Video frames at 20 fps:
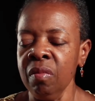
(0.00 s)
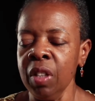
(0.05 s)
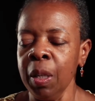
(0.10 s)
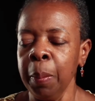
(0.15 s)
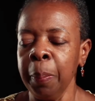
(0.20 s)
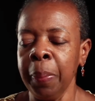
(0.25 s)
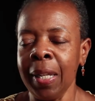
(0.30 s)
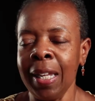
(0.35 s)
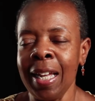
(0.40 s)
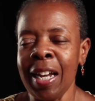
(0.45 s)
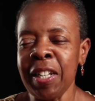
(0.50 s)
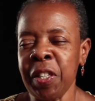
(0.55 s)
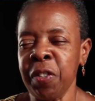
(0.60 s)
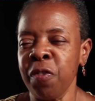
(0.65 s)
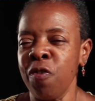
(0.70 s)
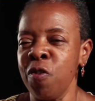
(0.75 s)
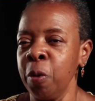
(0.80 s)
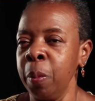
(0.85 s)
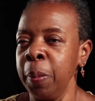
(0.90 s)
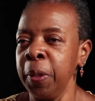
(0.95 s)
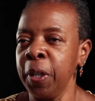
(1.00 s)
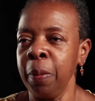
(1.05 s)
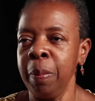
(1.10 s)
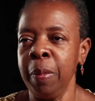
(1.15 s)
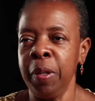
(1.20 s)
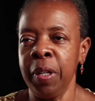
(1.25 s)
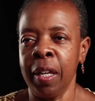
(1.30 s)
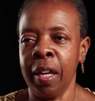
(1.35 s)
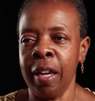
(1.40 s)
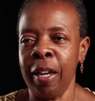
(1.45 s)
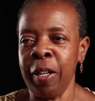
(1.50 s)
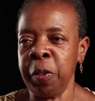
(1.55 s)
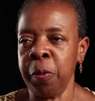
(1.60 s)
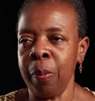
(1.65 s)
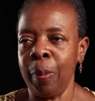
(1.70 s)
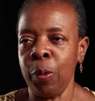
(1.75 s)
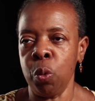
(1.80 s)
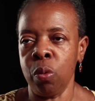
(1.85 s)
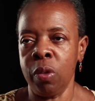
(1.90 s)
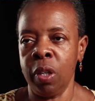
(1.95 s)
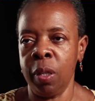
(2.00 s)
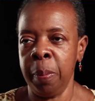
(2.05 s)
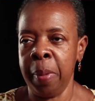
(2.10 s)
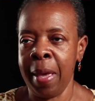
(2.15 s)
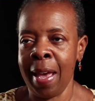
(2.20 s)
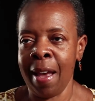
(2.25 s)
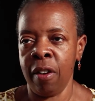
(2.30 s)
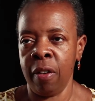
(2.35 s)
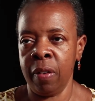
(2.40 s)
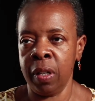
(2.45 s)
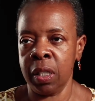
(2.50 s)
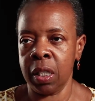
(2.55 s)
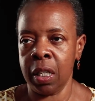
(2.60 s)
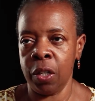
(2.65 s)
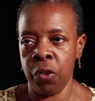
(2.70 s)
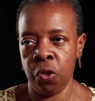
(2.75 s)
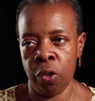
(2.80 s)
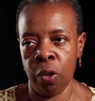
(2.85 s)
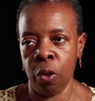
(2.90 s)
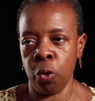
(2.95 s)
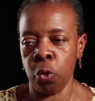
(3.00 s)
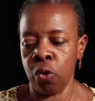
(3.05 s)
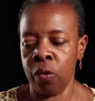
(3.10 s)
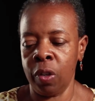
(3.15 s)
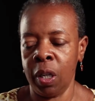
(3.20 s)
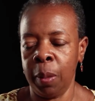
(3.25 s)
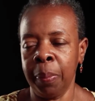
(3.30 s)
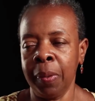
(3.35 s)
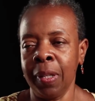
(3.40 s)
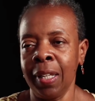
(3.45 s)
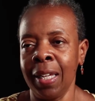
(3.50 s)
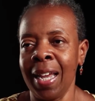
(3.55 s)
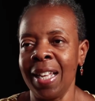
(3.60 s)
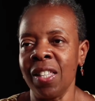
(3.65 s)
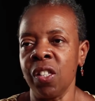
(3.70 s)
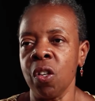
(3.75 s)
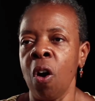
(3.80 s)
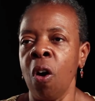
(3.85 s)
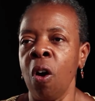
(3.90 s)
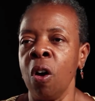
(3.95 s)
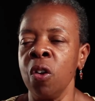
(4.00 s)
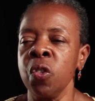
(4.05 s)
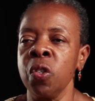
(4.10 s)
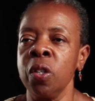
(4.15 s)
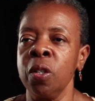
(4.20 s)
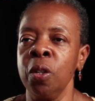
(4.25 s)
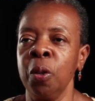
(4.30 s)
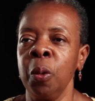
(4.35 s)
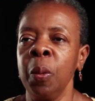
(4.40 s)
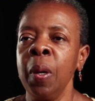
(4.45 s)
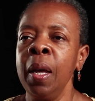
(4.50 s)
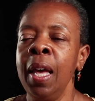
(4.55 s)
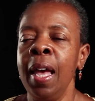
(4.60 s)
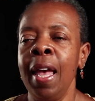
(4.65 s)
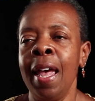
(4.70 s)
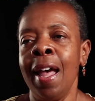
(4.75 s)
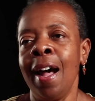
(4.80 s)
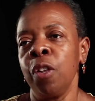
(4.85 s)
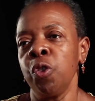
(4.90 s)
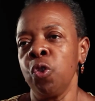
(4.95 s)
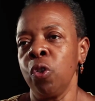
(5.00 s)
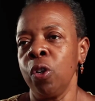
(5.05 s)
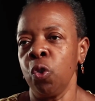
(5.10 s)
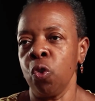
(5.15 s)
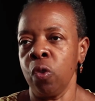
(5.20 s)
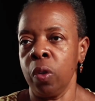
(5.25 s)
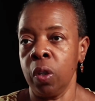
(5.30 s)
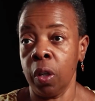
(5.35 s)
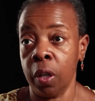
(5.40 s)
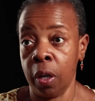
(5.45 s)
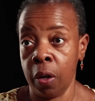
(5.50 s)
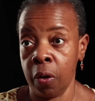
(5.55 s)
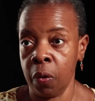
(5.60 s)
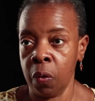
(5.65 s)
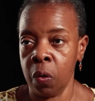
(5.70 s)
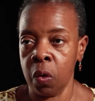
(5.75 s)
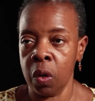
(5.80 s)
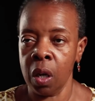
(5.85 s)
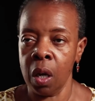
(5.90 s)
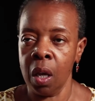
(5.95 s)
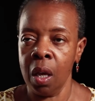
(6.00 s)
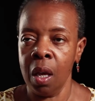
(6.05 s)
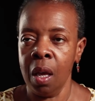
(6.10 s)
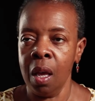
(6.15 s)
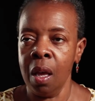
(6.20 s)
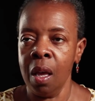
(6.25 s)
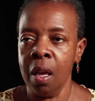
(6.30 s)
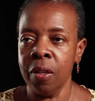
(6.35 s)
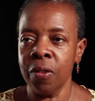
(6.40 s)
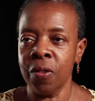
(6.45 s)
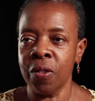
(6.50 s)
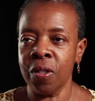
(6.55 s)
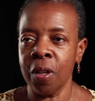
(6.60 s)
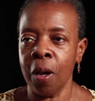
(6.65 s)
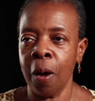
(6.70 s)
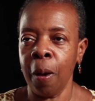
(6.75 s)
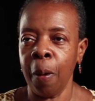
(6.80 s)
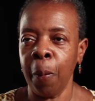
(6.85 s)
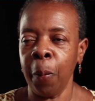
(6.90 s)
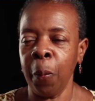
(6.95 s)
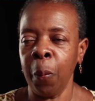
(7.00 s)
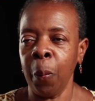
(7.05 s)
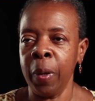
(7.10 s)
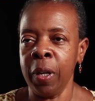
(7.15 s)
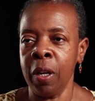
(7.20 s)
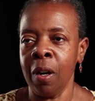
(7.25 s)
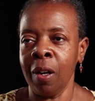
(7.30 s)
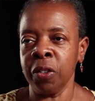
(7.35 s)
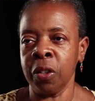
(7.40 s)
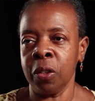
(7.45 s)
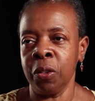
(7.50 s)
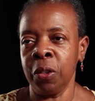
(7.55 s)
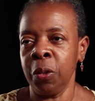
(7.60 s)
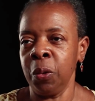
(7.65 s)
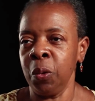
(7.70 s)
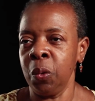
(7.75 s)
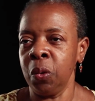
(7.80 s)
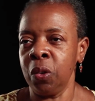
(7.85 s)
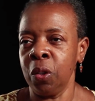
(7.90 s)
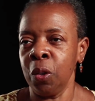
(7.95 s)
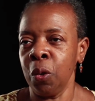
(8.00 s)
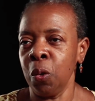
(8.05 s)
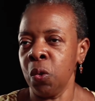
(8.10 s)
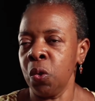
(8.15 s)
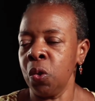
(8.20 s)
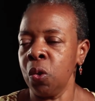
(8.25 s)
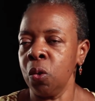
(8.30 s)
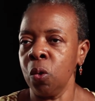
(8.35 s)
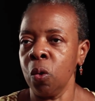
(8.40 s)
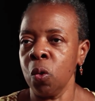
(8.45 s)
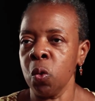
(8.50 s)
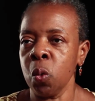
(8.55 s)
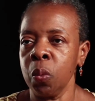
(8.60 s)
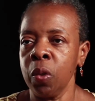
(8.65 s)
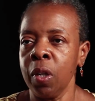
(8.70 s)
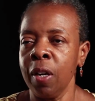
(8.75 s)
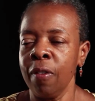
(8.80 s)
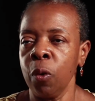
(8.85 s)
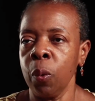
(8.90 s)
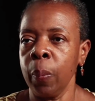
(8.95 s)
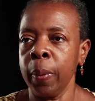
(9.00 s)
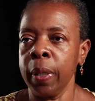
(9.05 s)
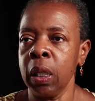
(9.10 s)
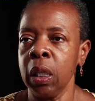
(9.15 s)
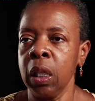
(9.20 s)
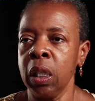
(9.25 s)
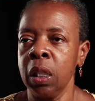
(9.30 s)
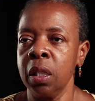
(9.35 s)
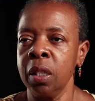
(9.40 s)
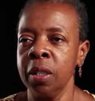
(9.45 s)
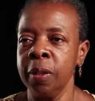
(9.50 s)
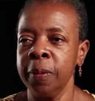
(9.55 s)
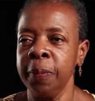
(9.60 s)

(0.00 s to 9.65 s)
play is a form of communication between parents and children, and play is also how children learn. So we also use those tools whenever we could.